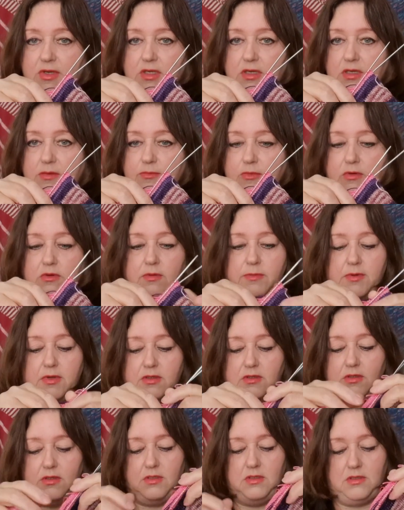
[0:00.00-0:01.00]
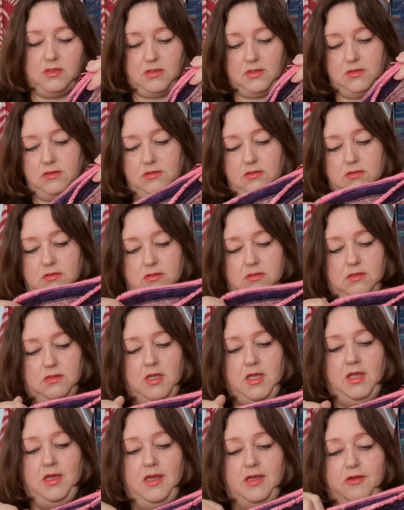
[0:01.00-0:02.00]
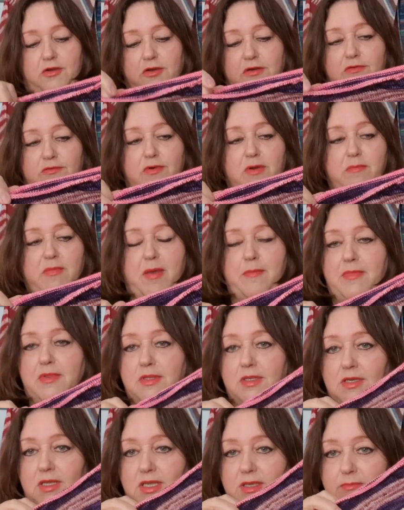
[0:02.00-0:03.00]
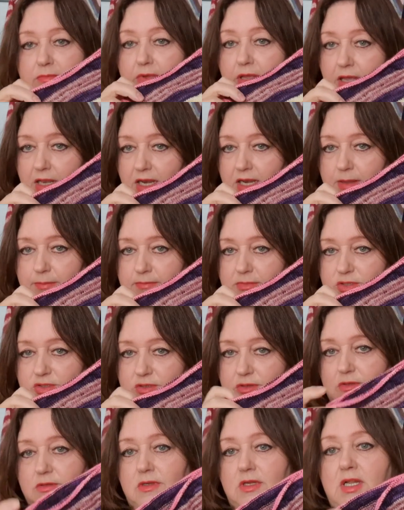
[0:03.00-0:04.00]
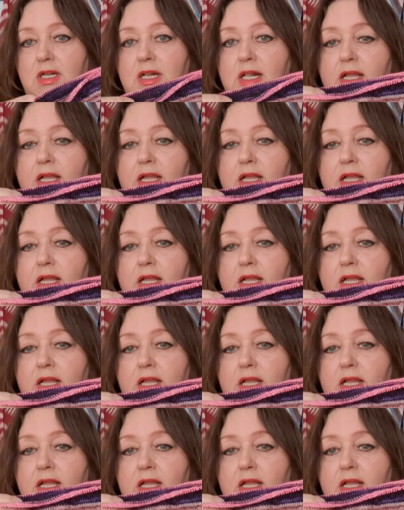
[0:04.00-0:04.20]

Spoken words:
niet in me op. Couldn't remember the name. Litmus call.